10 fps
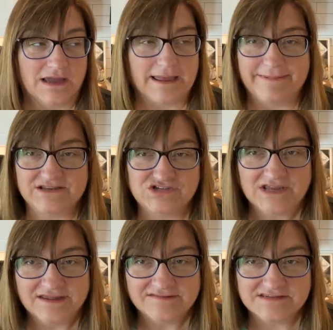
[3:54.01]
I bet she
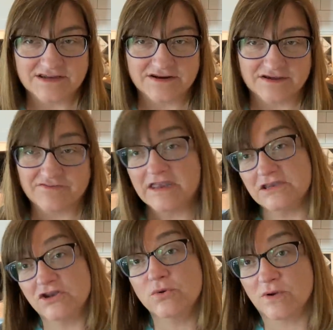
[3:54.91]
has a ton of, and
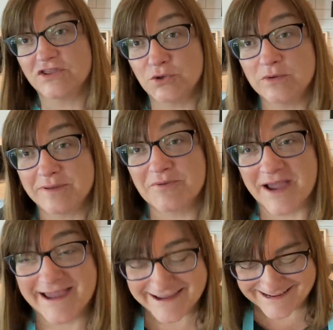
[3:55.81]
you know what, you would be
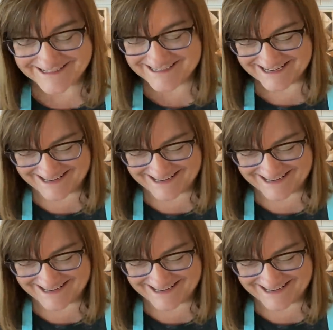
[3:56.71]
right.